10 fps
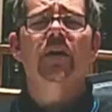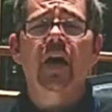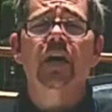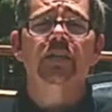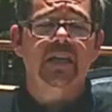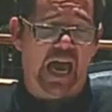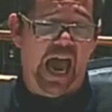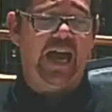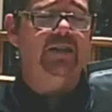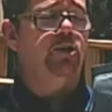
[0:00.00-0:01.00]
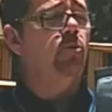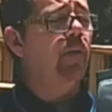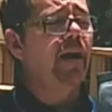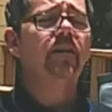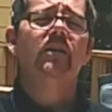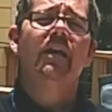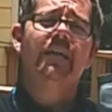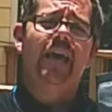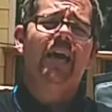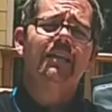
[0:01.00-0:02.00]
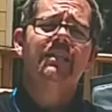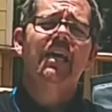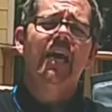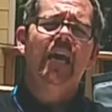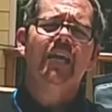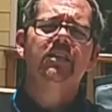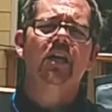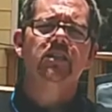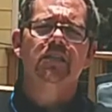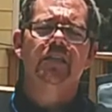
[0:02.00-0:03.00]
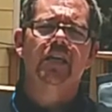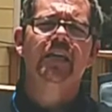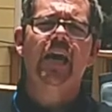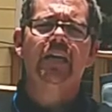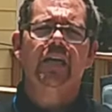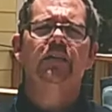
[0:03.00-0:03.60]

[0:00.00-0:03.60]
Because, as you might guess, it doesn't get